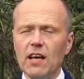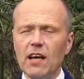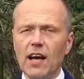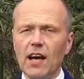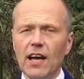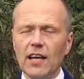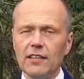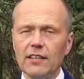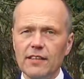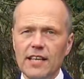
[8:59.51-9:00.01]

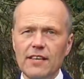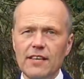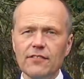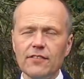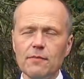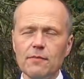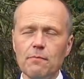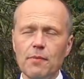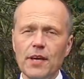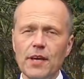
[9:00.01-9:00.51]
And these
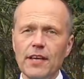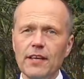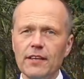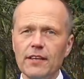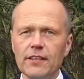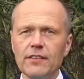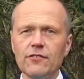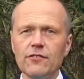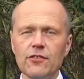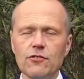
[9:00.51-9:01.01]
can be
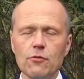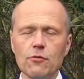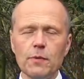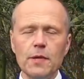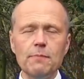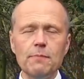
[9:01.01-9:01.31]
considerably